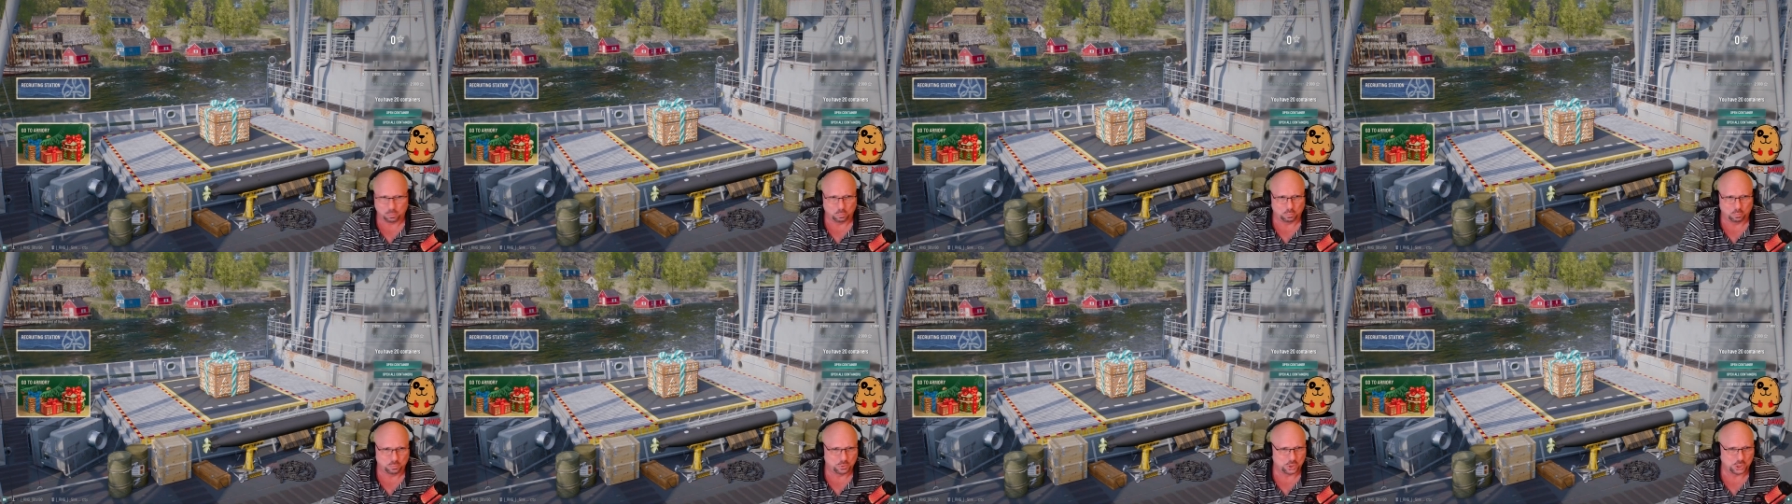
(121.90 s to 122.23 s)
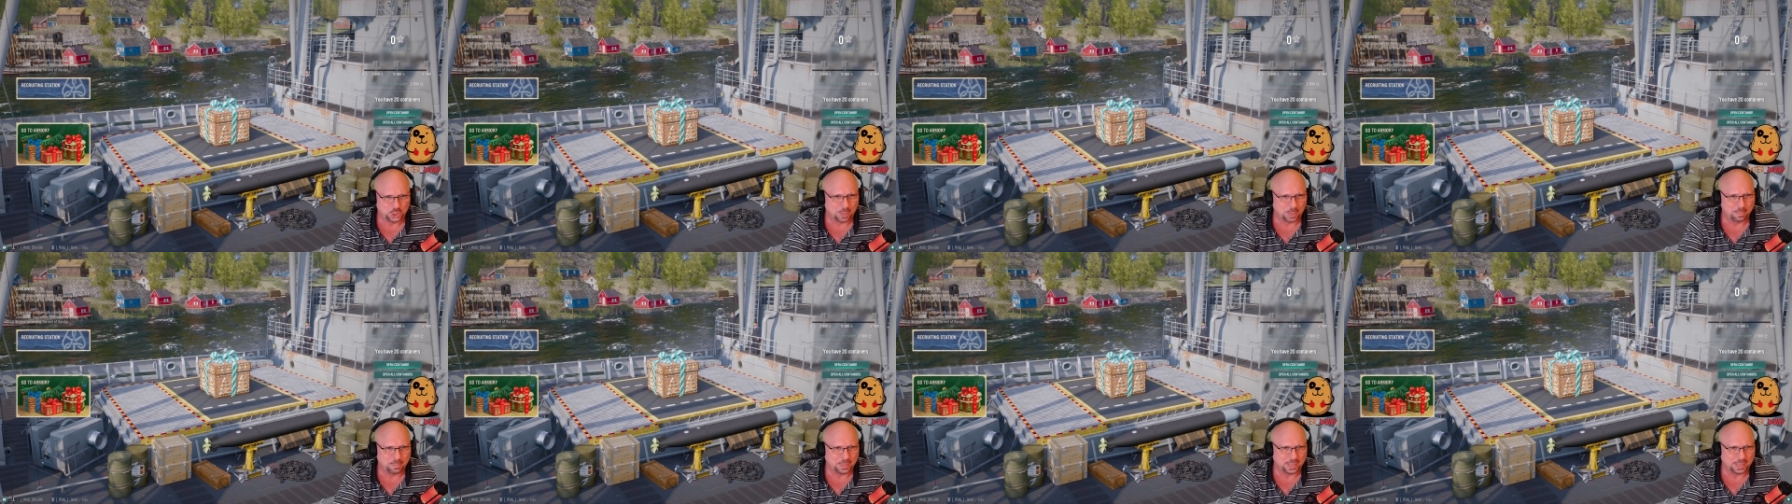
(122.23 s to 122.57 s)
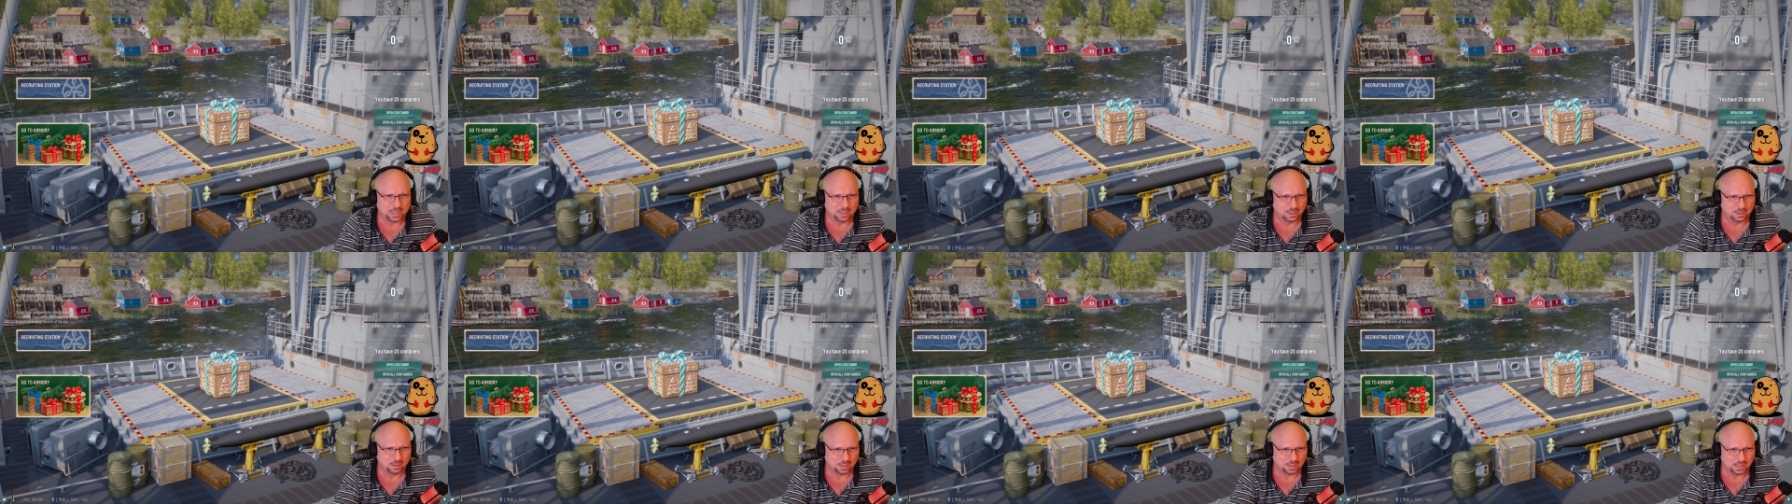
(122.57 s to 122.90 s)

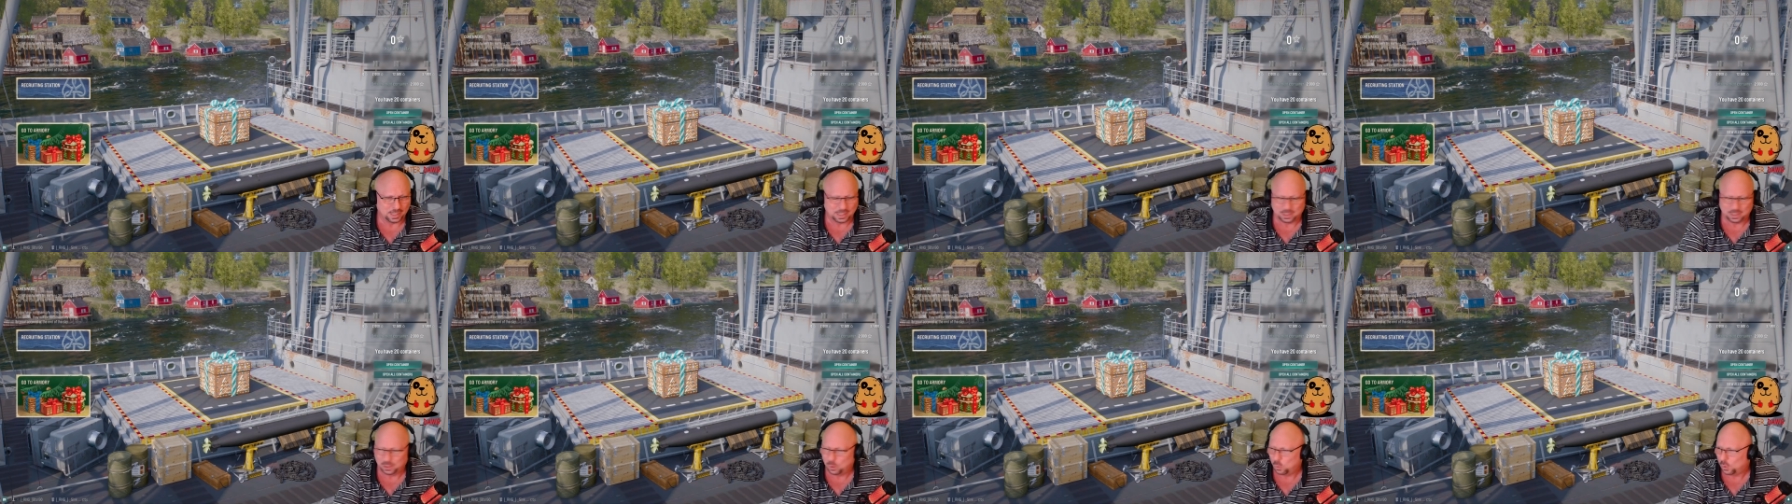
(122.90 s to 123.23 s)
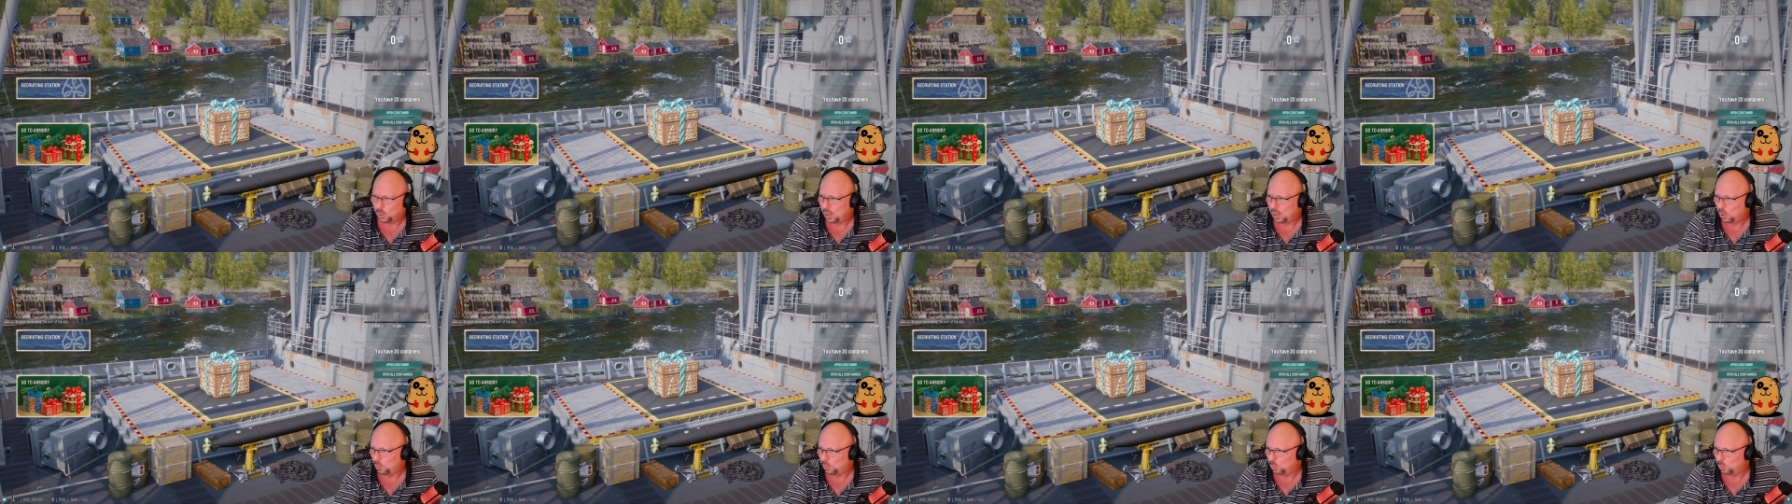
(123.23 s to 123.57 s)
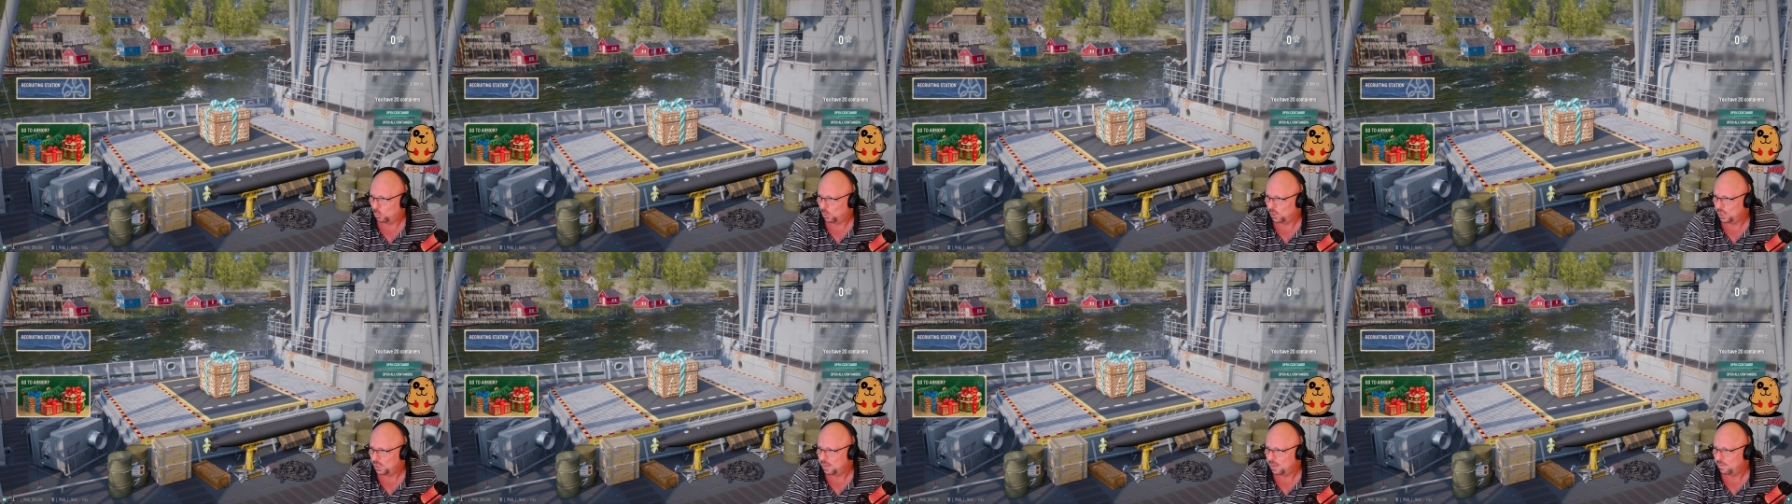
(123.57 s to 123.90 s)
something going on in one
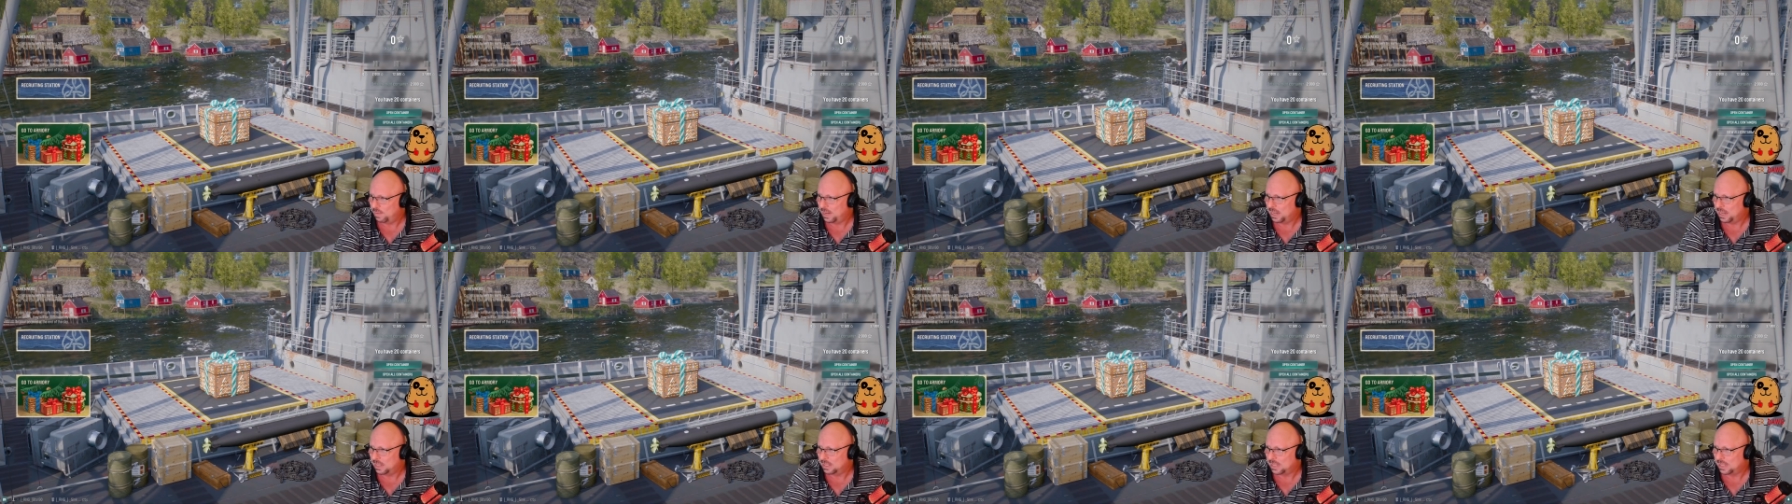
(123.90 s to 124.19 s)
of the events,